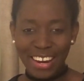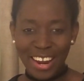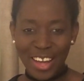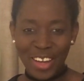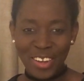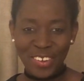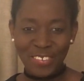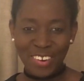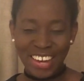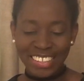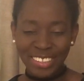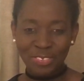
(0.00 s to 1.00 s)
Hello
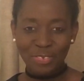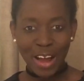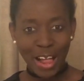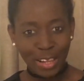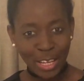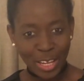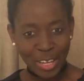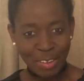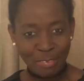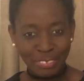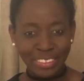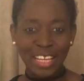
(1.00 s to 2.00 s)
and
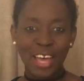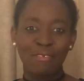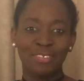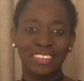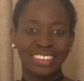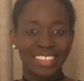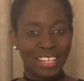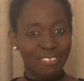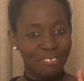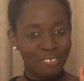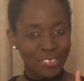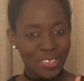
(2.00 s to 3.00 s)
welcome to episode
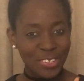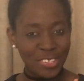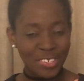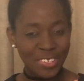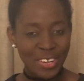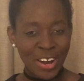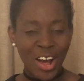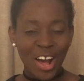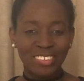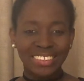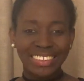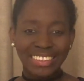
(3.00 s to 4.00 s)
4
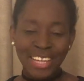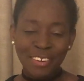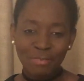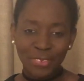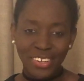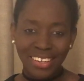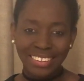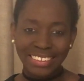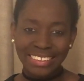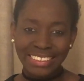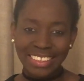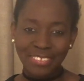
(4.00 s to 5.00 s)
of Skin
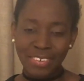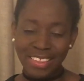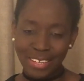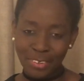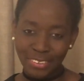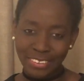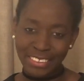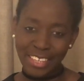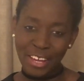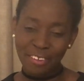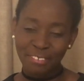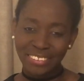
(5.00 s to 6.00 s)
Biology with Dr.
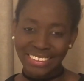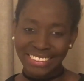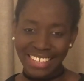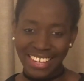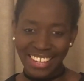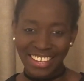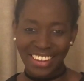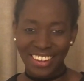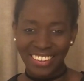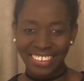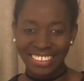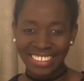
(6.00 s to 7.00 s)
Hephzi
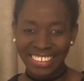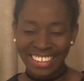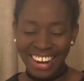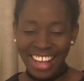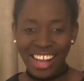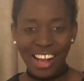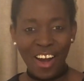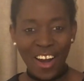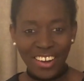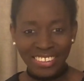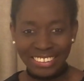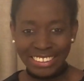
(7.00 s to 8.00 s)
Tagoe.
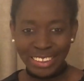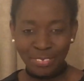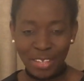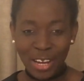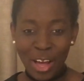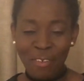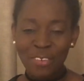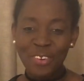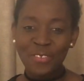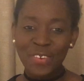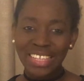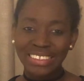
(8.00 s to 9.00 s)
Gosh, it's been a couple
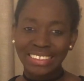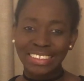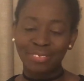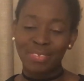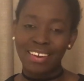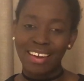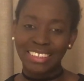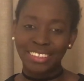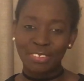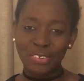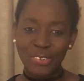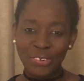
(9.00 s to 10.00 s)
of weeks since my
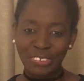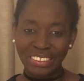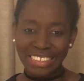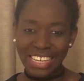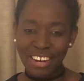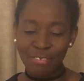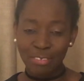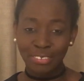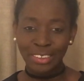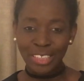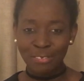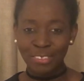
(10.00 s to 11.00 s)
last recording, but I'm
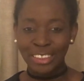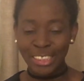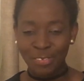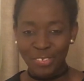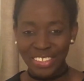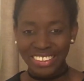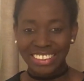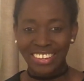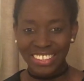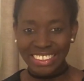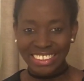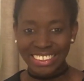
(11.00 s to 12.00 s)
super, super
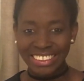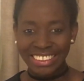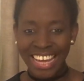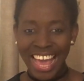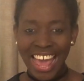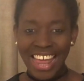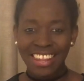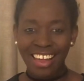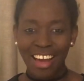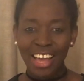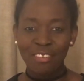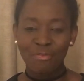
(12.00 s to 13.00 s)
excited that
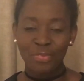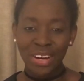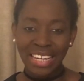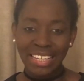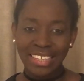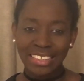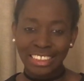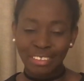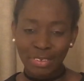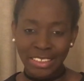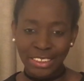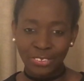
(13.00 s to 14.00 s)
I can bring you this
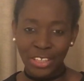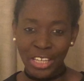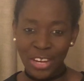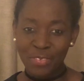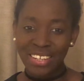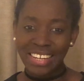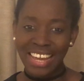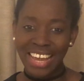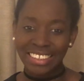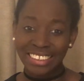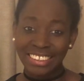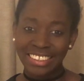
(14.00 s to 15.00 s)
special Q&A
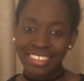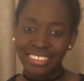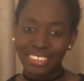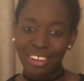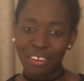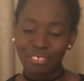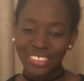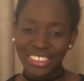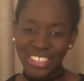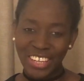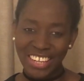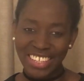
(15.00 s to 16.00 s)
edition this
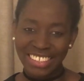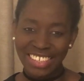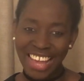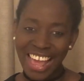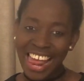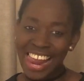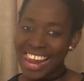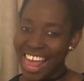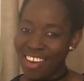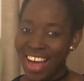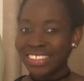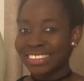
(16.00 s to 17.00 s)
afternoon.
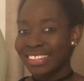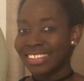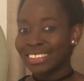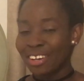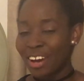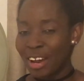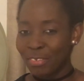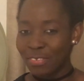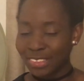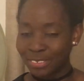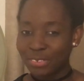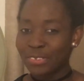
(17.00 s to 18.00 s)
Now, as at the time of
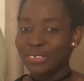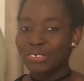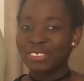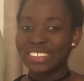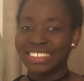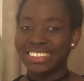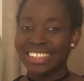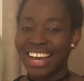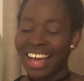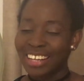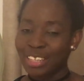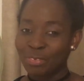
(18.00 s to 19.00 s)
this recording, I
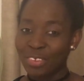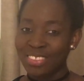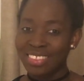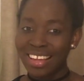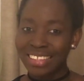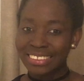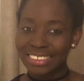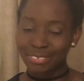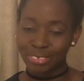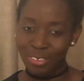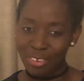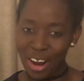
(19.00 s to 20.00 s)
had about 30
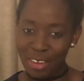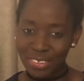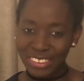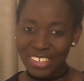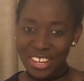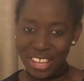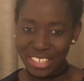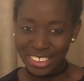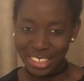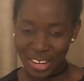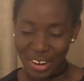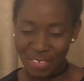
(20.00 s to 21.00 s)
subscribers on
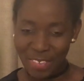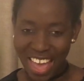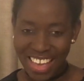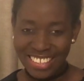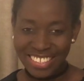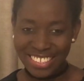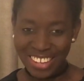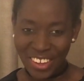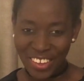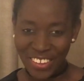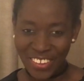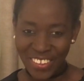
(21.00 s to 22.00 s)
YouTube, so
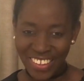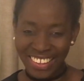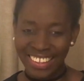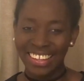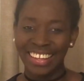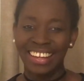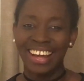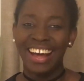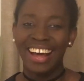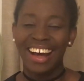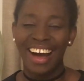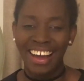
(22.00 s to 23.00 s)

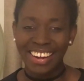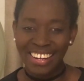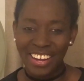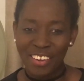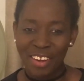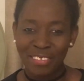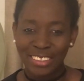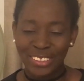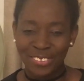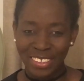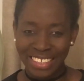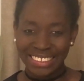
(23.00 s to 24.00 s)
I know I'm not
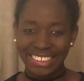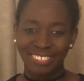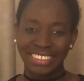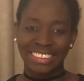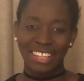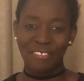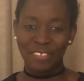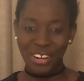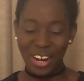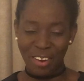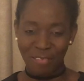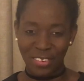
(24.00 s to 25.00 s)
talking to myself on
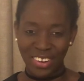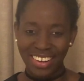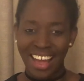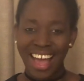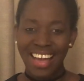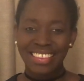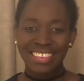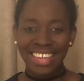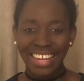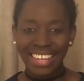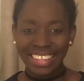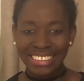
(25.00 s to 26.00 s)
camera,
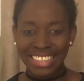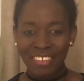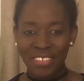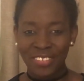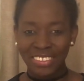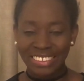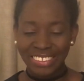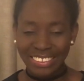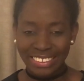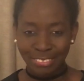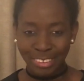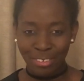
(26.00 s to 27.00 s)
Thank you to everyone
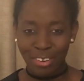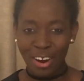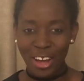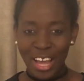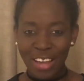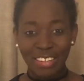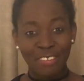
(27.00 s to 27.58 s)
who's subscribed.